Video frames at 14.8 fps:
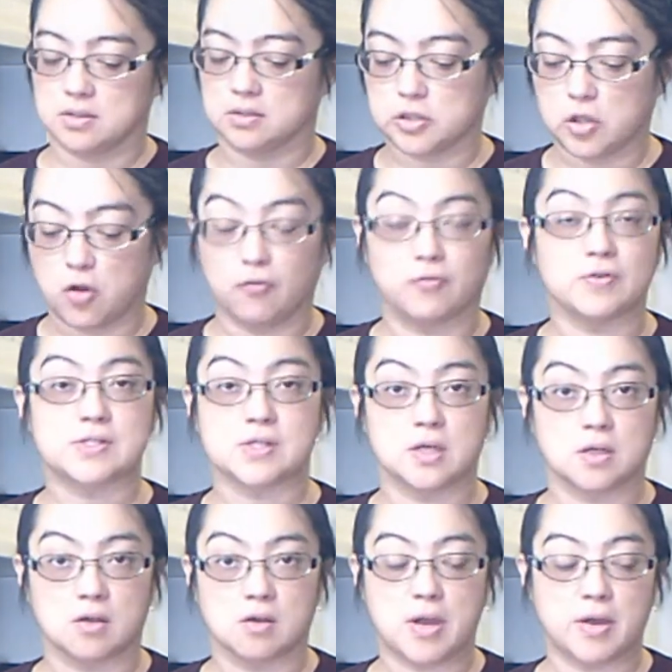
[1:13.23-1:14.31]
loaf is going to
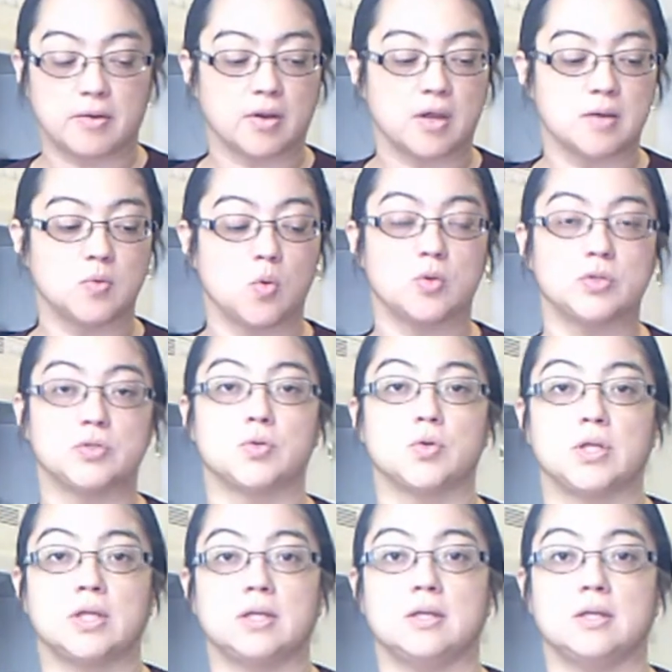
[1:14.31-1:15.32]
come out, I'm going to cook it